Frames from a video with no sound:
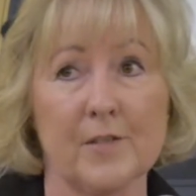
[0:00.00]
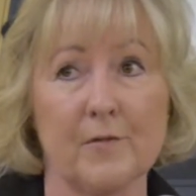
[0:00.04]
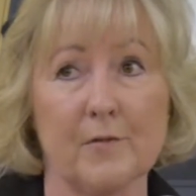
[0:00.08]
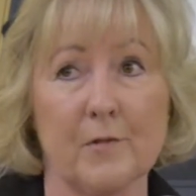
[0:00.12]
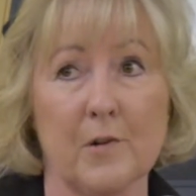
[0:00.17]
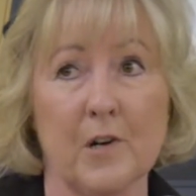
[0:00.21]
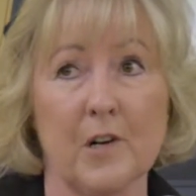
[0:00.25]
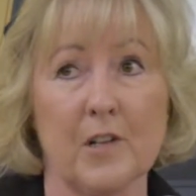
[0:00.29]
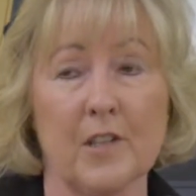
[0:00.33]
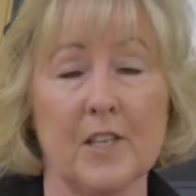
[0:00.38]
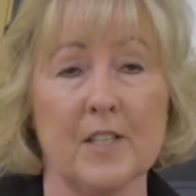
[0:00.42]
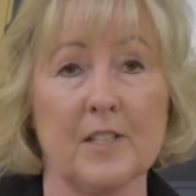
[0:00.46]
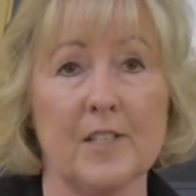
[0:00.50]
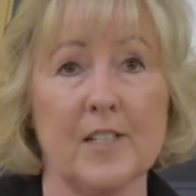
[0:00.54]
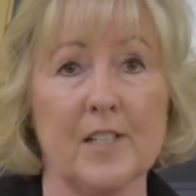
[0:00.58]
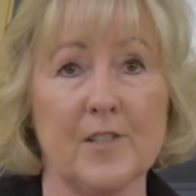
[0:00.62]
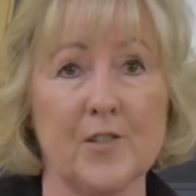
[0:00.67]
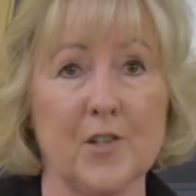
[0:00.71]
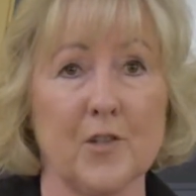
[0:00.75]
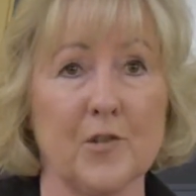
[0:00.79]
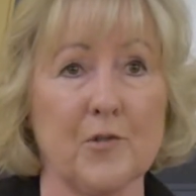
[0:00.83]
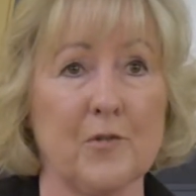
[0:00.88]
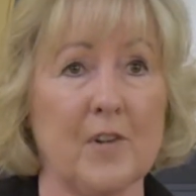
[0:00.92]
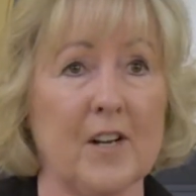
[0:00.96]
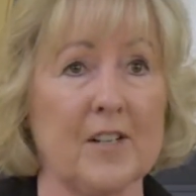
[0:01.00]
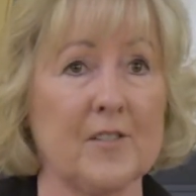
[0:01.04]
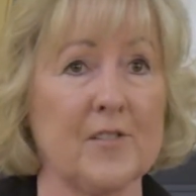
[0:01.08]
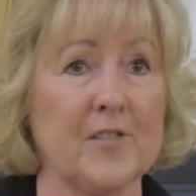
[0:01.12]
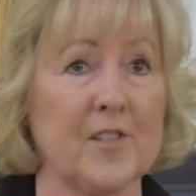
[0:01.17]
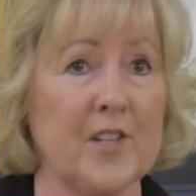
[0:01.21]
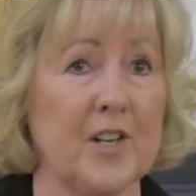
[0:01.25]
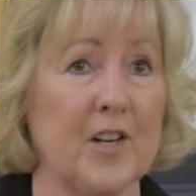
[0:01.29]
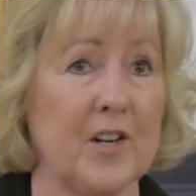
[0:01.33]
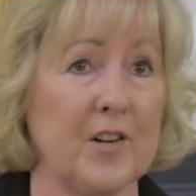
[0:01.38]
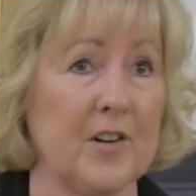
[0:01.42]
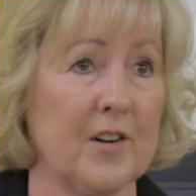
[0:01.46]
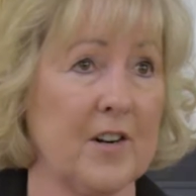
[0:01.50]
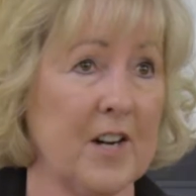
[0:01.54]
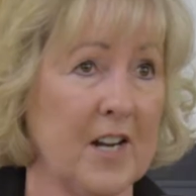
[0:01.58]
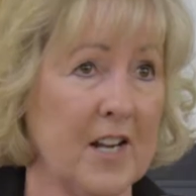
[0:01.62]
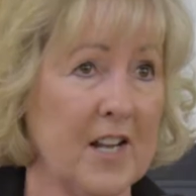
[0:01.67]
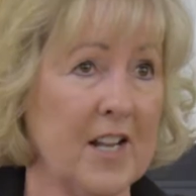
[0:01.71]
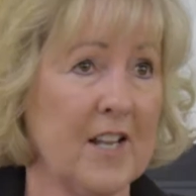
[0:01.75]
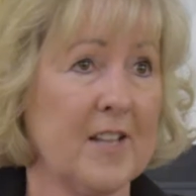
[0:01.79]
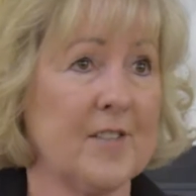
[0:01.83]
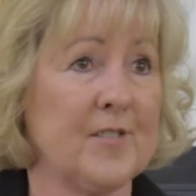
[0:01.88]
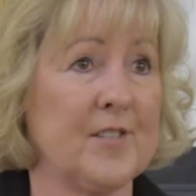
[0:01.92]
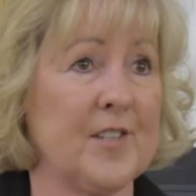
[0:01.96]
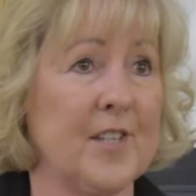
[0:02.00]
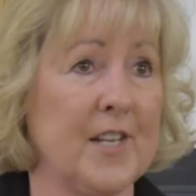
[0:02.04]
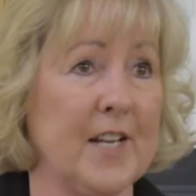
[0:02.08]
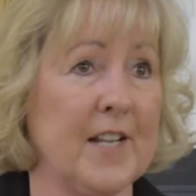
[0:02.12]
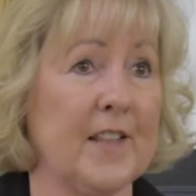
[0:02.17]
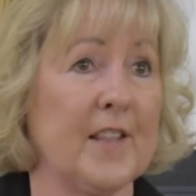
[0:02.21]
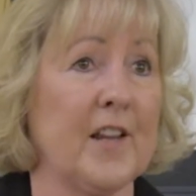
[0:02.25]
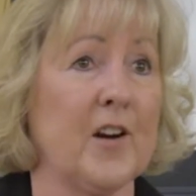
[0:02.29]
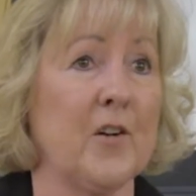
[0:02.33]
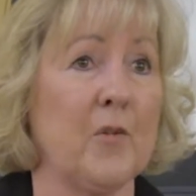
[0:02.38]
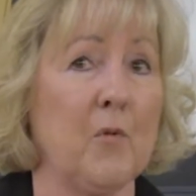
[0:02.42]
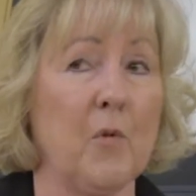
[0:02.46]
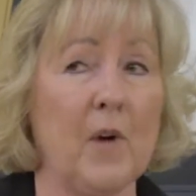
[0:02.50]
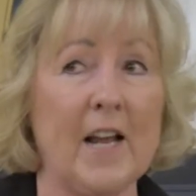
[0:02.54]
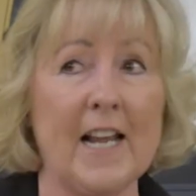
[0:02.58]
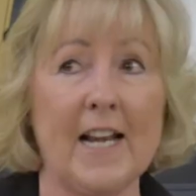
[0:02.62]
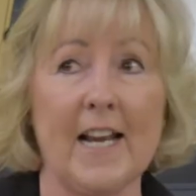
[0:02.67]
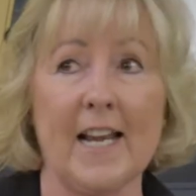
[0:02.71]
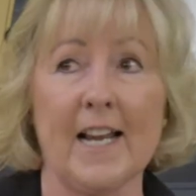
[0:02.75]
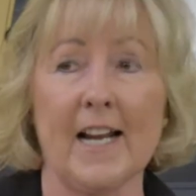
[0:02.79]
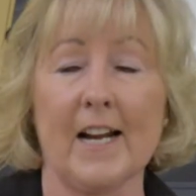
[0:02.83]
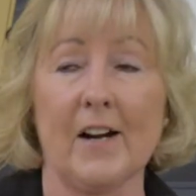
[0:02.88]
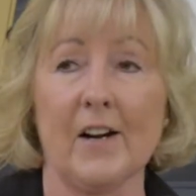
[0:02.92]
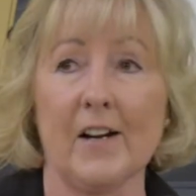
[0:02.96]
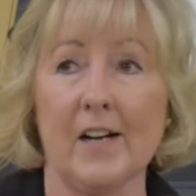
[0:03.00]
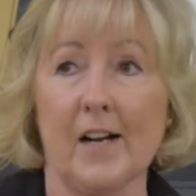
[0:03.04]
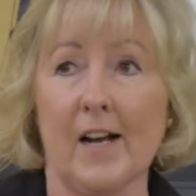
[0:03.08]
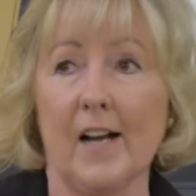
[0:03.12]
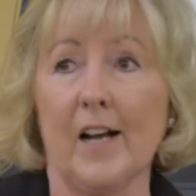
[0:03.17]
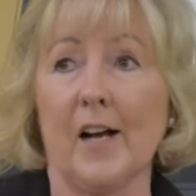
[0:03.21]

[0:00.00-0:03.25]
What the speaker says: for the diesel trucks that are sitting there waiting.